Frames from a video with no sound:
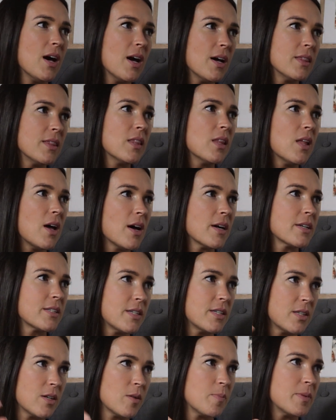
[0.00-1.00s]
unlocked
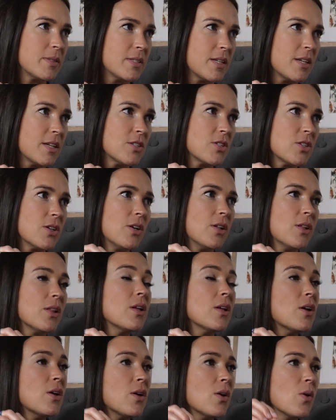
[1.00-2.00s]
in their potential
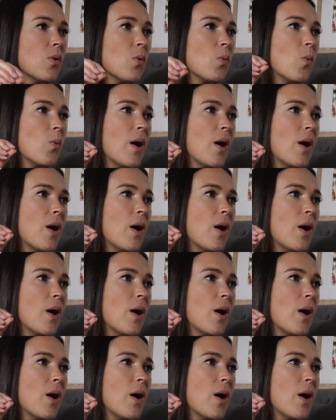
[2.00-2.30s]
yes.